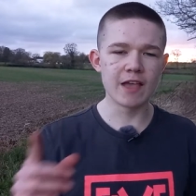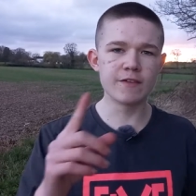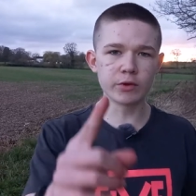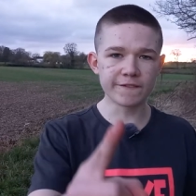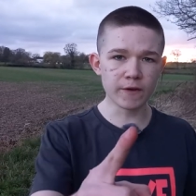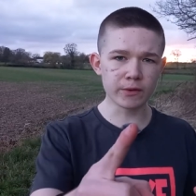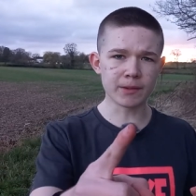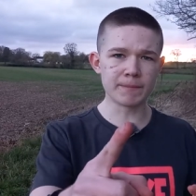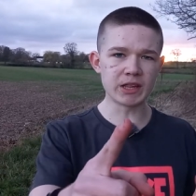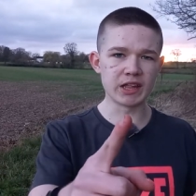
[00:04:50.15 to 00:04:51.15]
If you want to focus
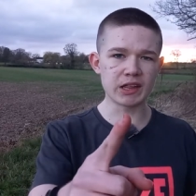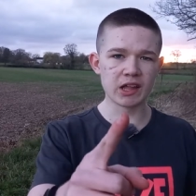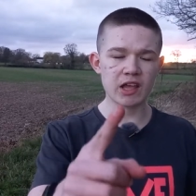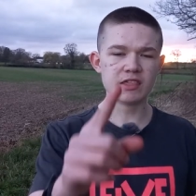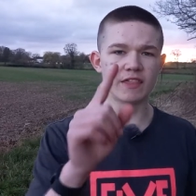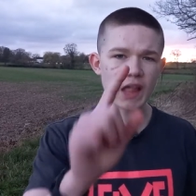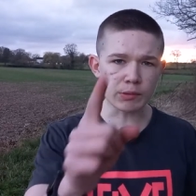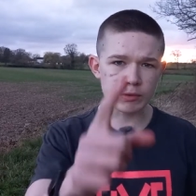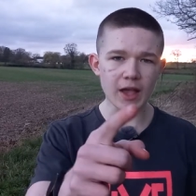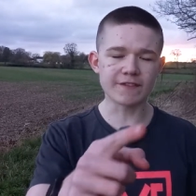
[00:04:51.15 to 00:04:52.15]
on business, then that's
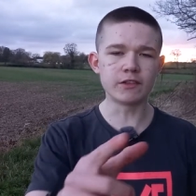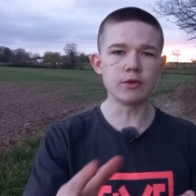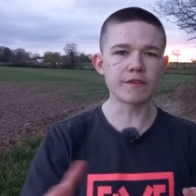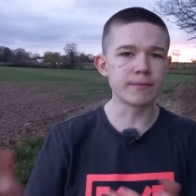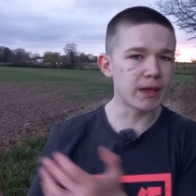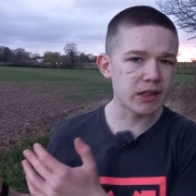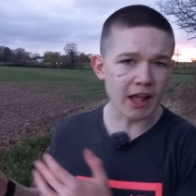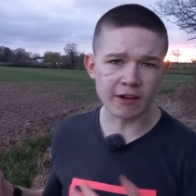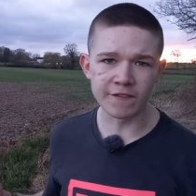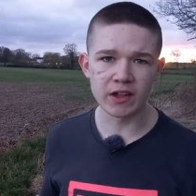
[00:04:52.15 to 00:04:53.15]
what you have to do. You have to make
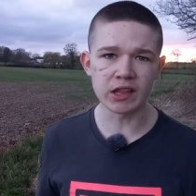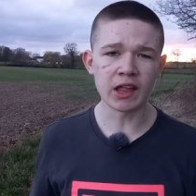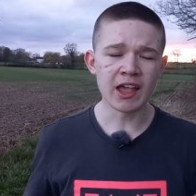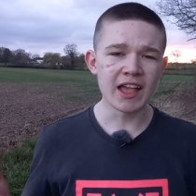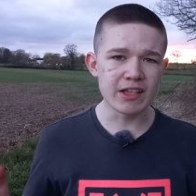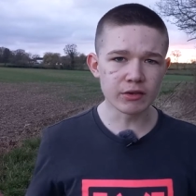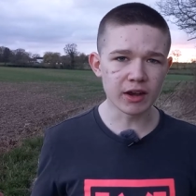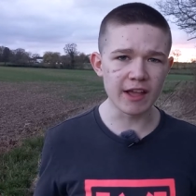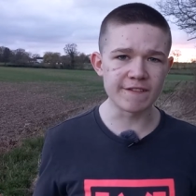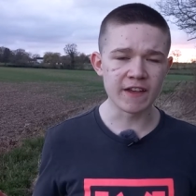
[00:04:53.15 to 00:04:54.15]
sacrifices in your
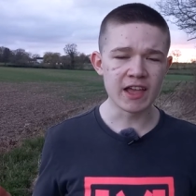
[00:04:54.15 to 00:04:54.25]
life